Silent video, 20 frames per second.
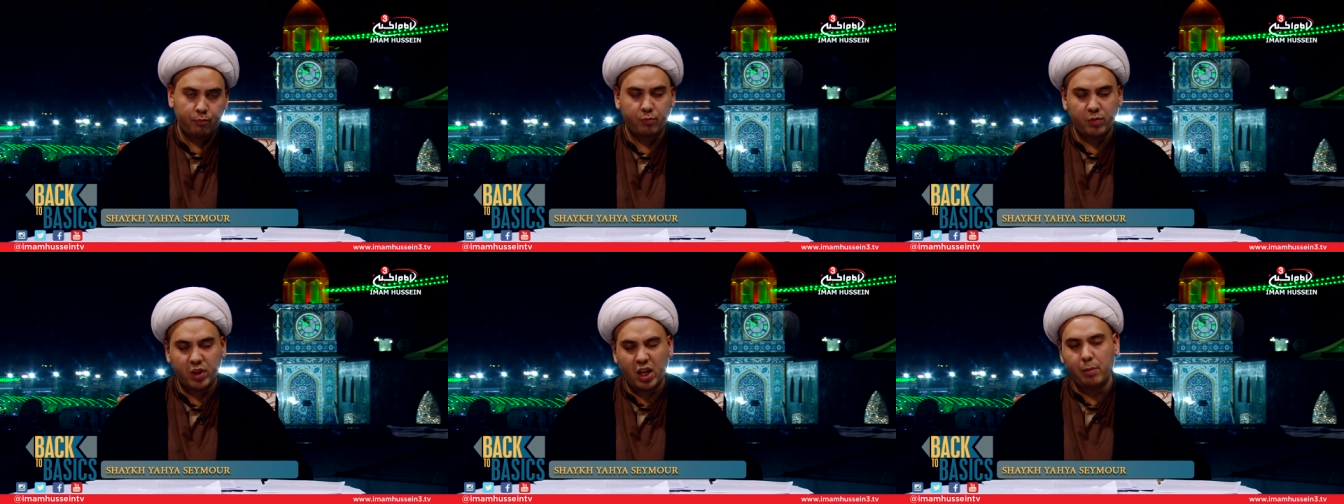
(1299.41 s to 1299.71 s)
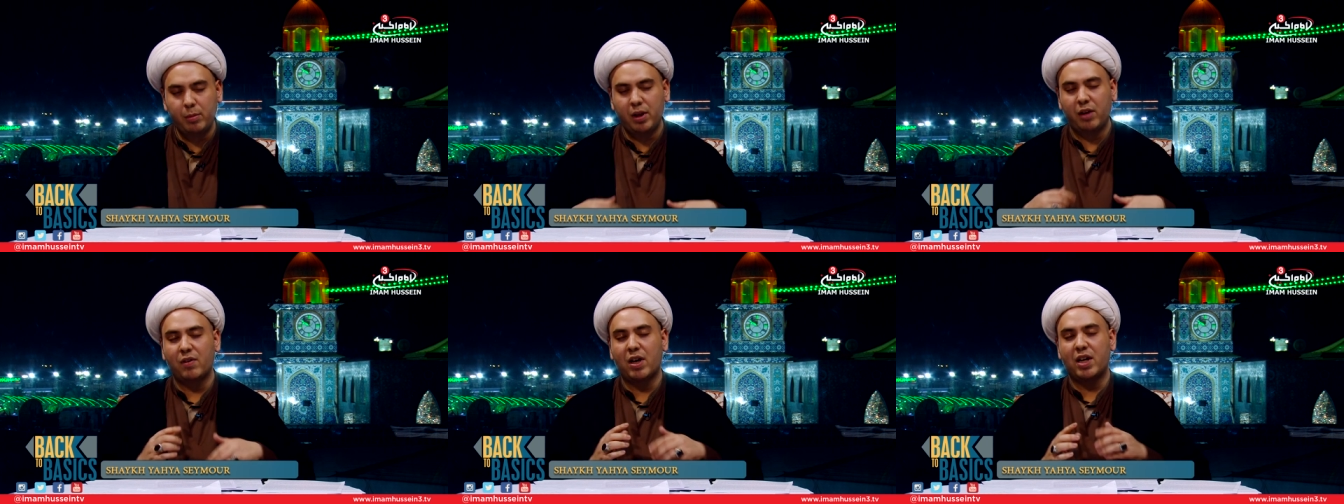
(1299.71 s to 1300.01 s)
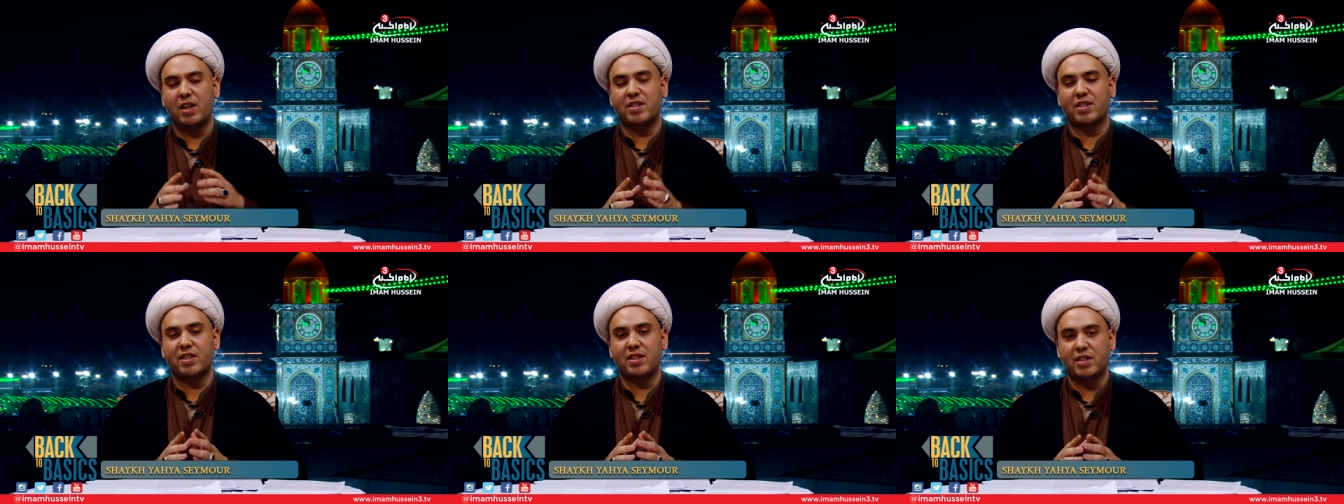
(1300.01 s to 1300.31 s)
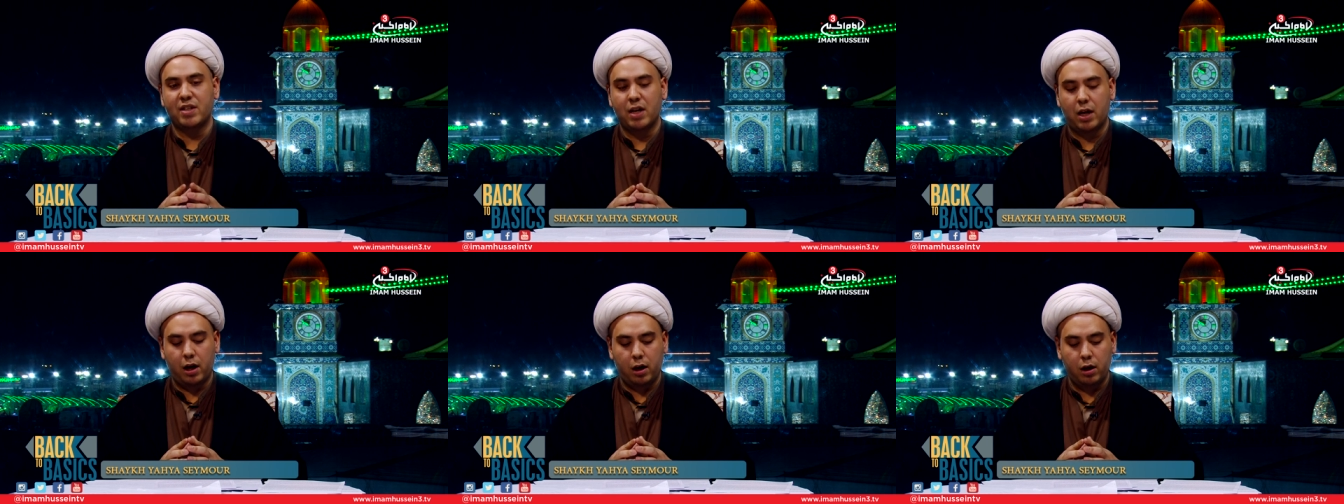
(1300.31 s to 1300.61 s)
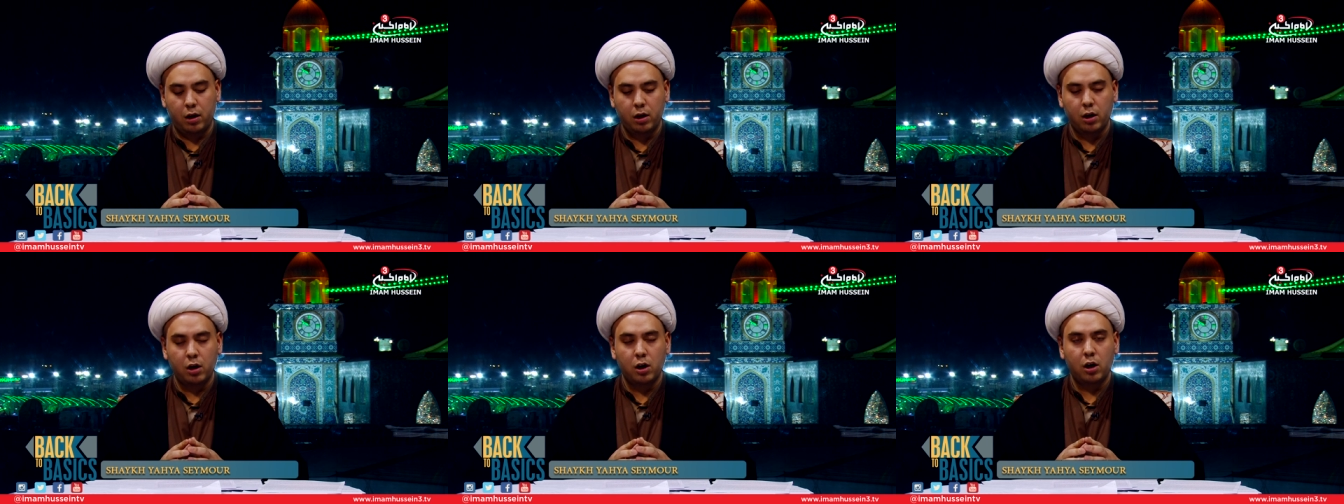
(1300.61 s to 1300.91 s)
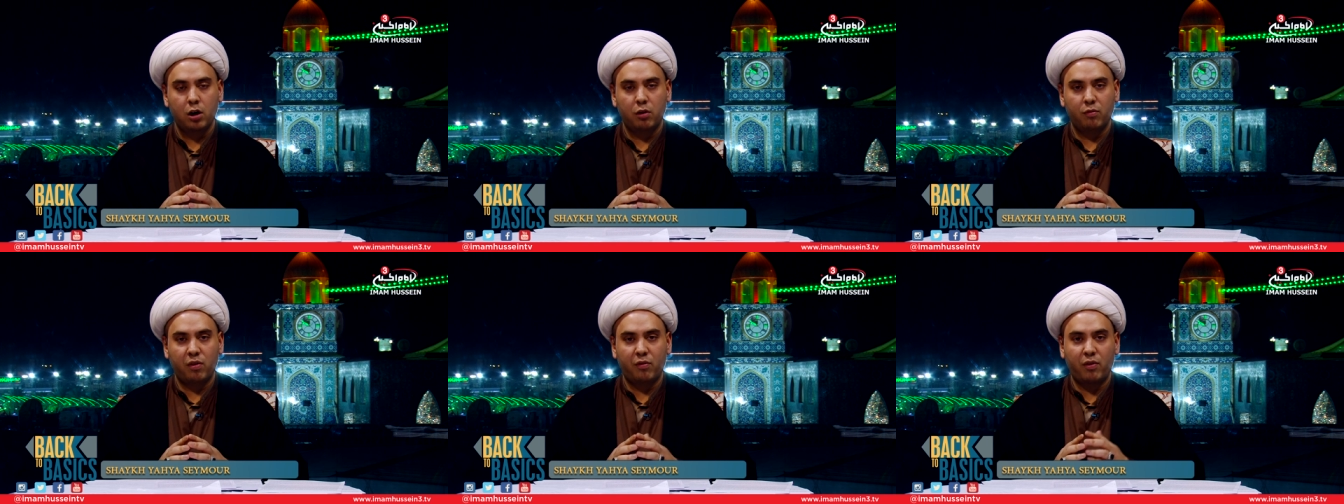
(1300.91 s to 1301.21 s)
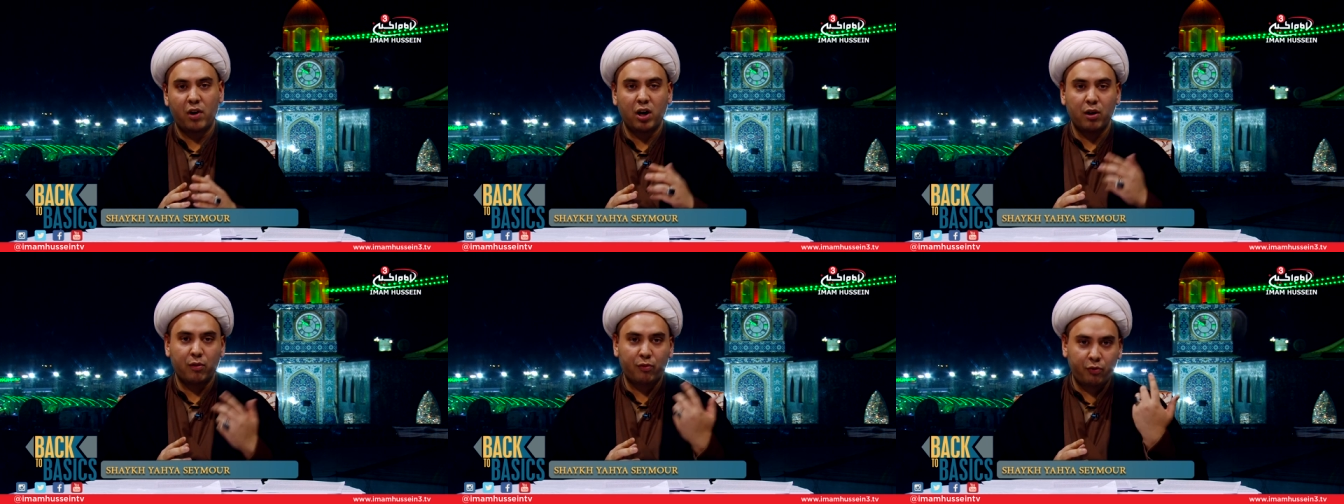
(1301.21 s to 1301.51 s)
namely, that is to say, the
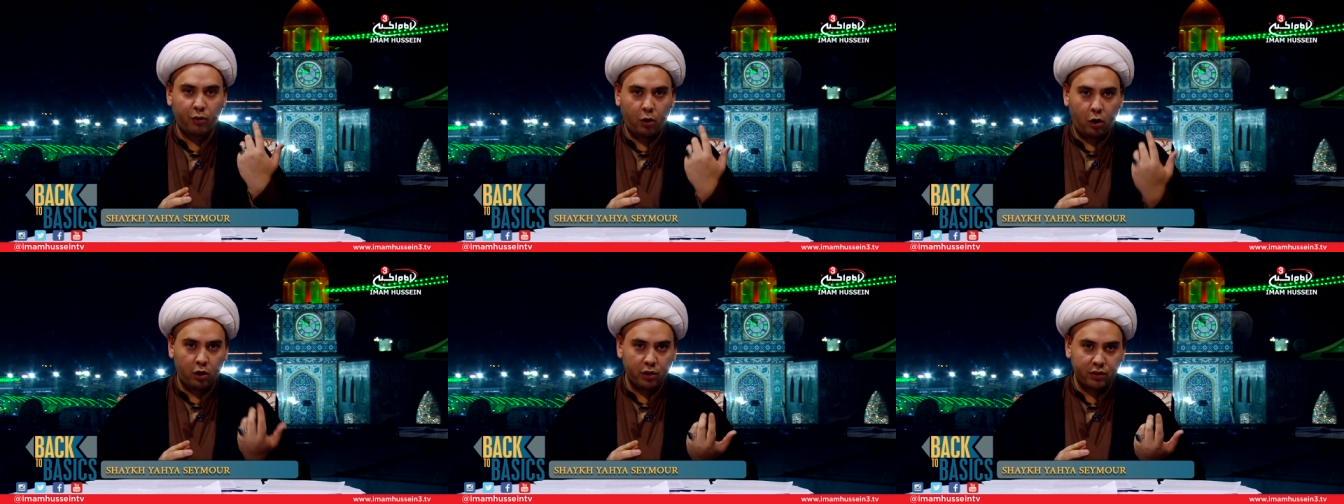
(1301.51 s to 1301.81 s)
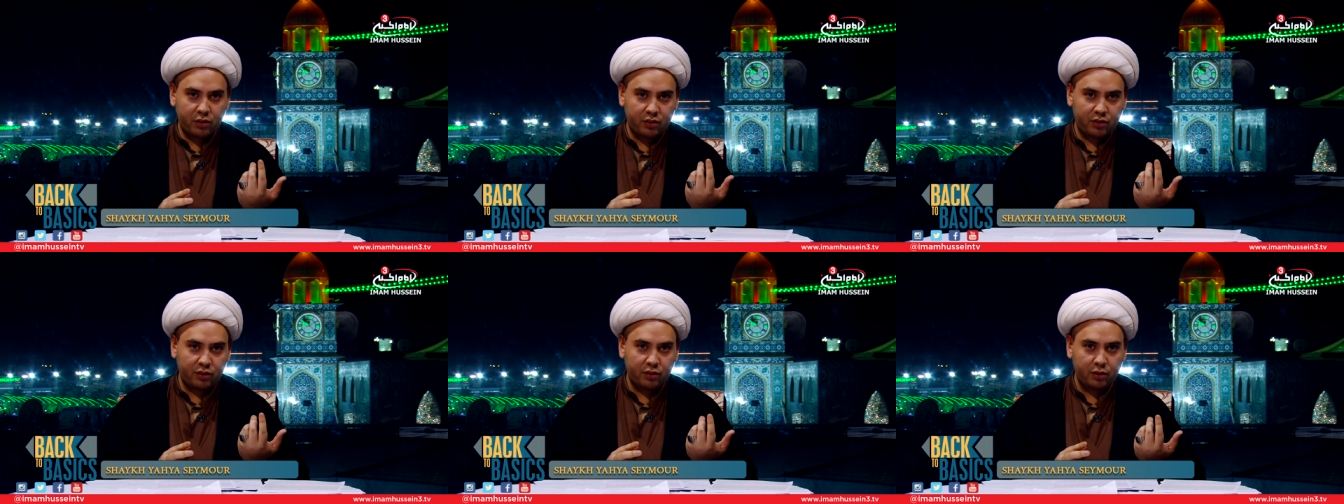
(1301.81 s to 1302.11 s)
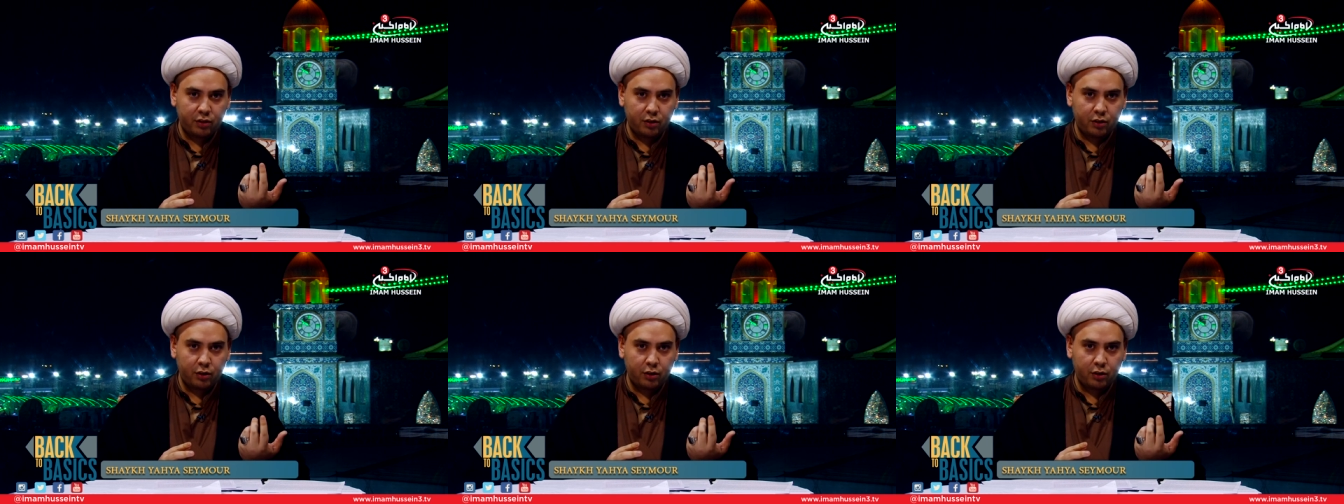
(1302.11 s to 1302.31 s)
very thought